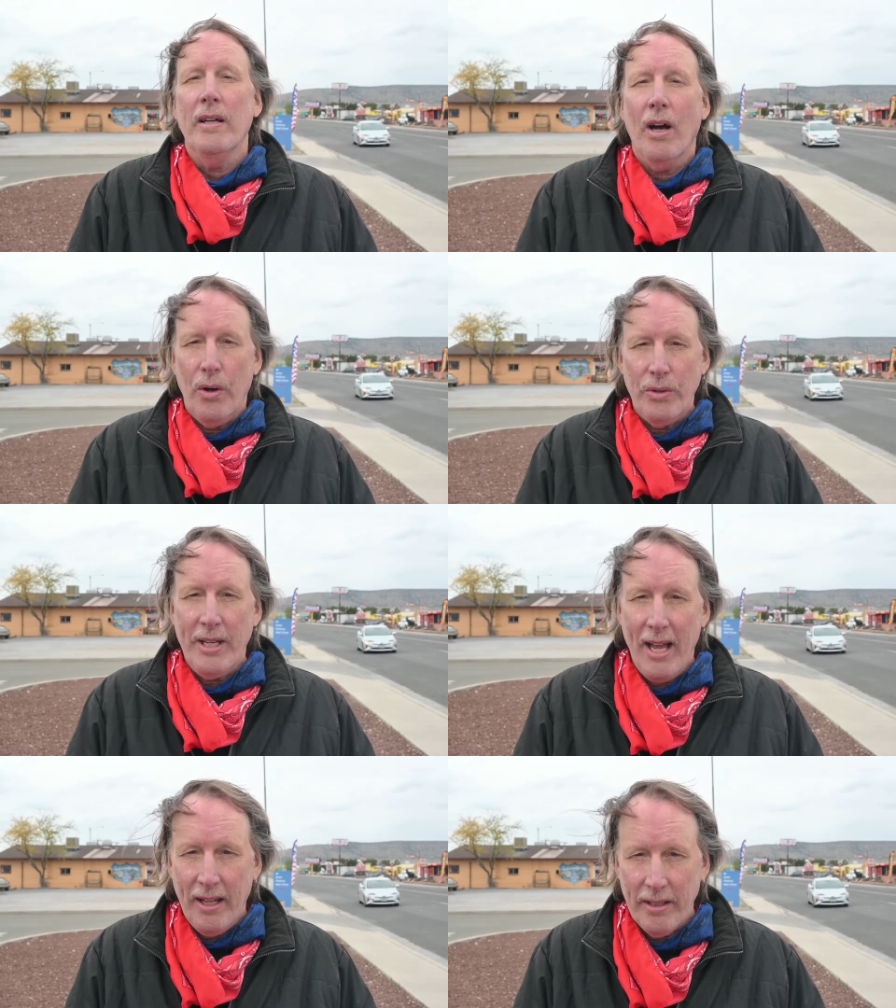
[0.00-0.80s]

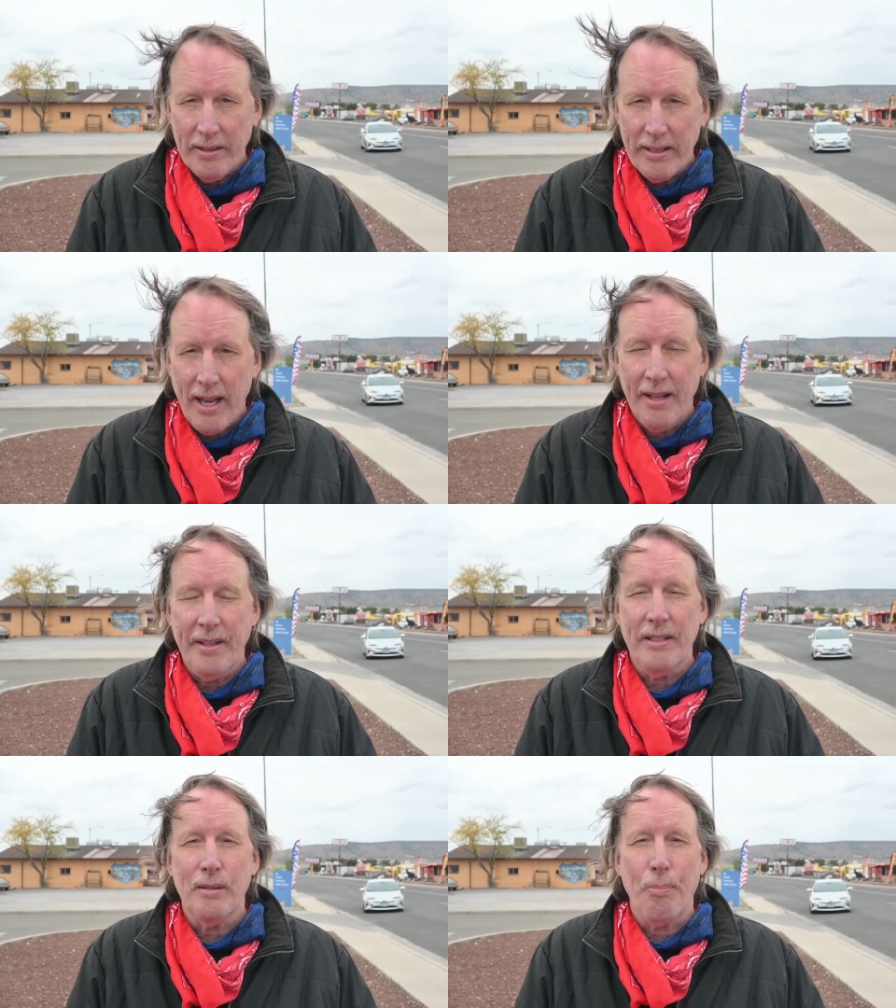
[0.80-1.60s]
hotels on
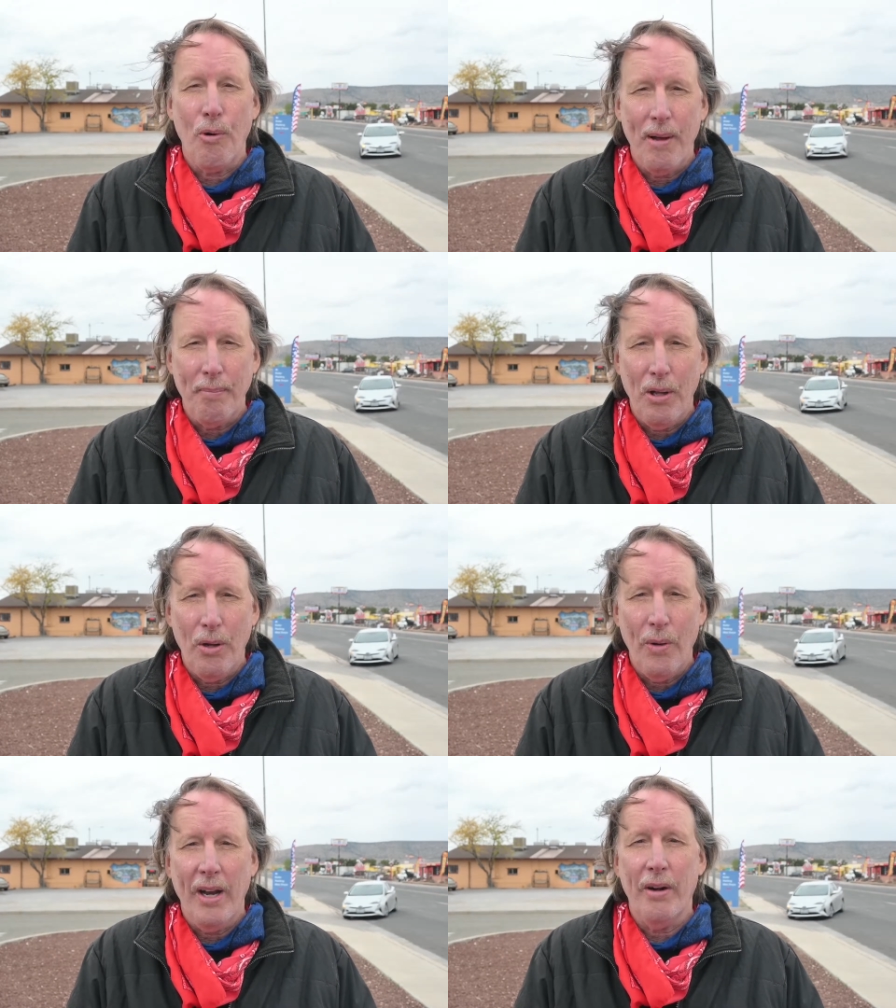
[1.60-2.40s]
these
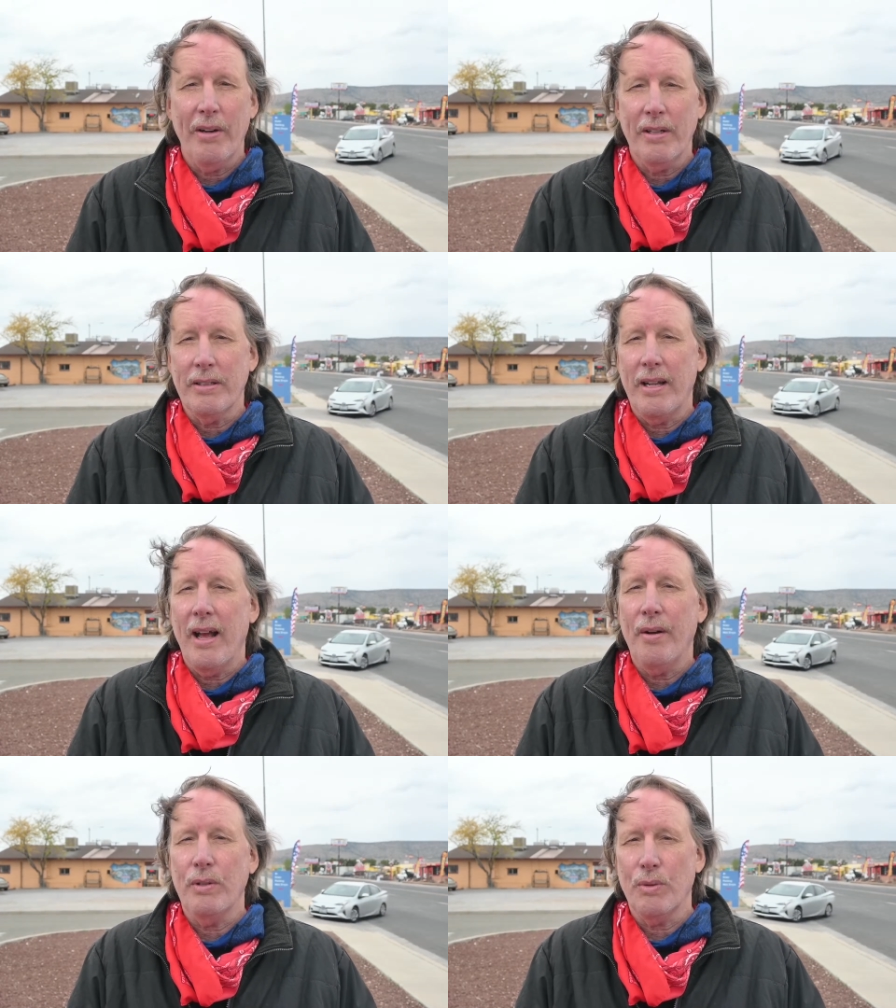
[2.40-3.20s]
Pueblo areas that
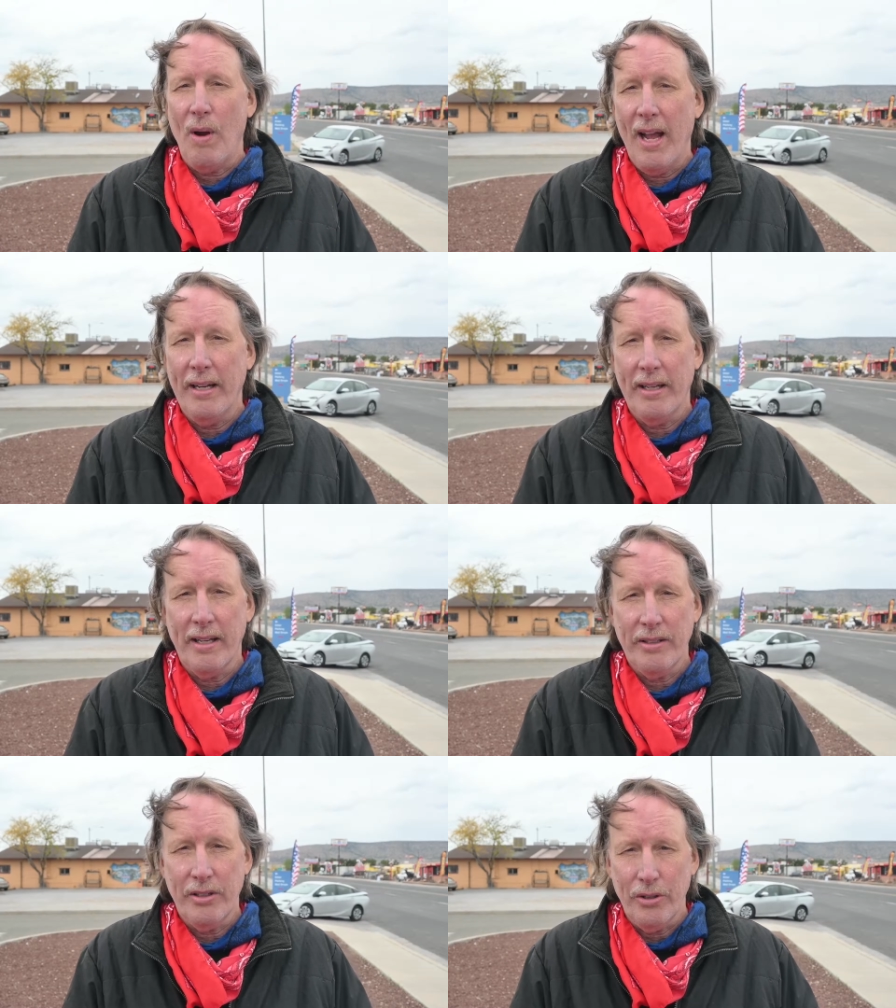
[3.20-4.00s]
I was riding
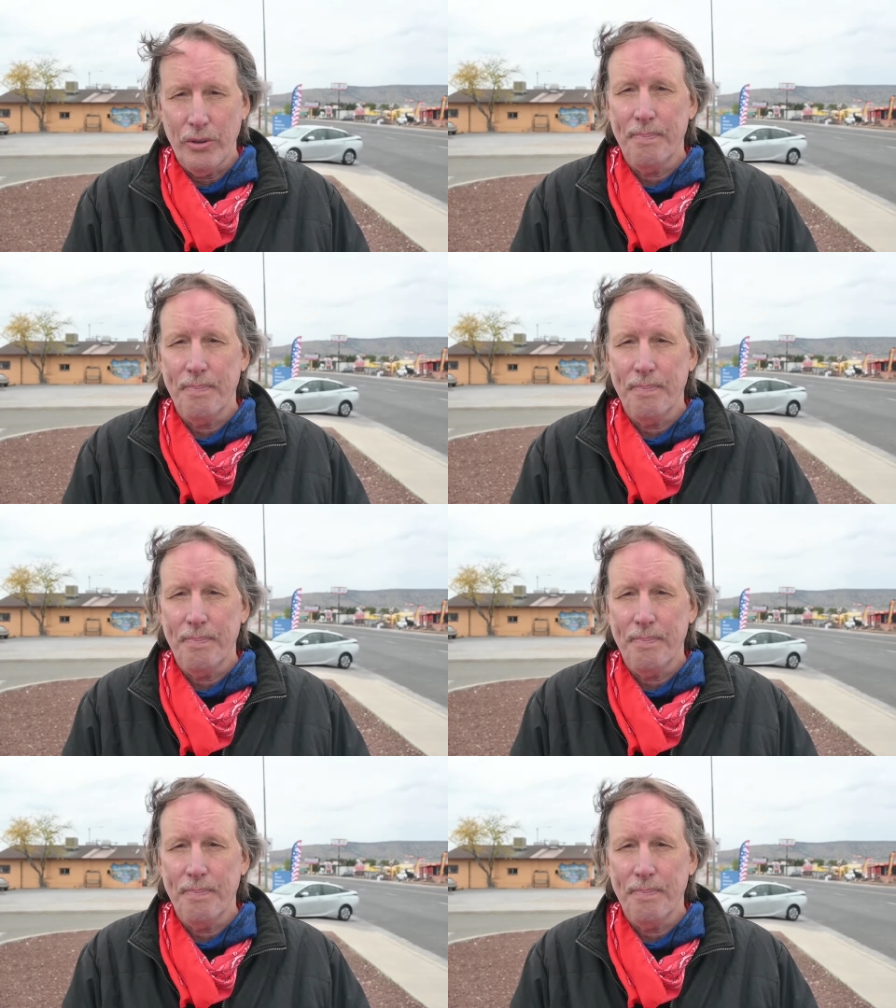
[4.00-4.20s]
into.